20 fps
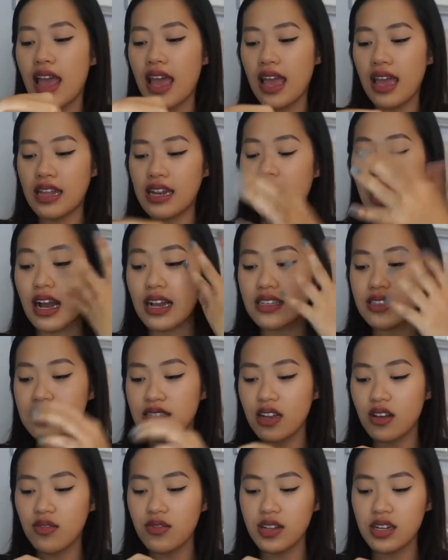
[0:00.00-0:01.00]
and eye
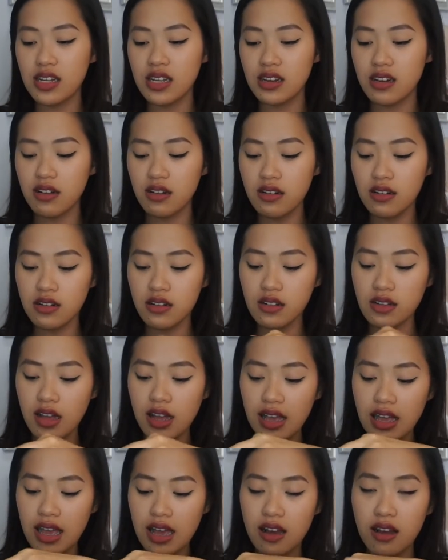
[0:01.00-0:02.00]
stuff in here.
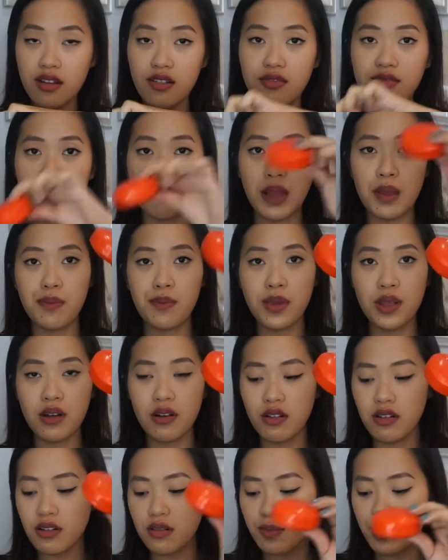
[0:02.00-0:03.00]
I have my
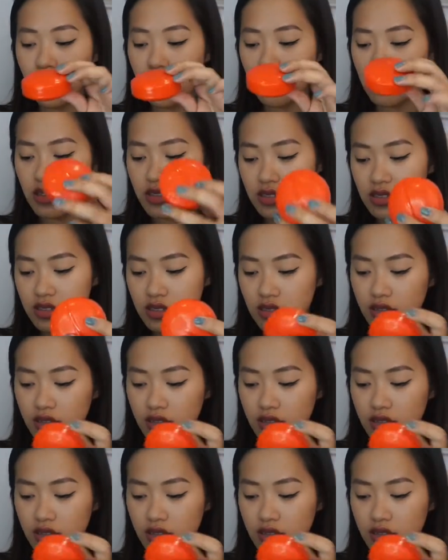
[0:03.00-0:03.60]
pill box.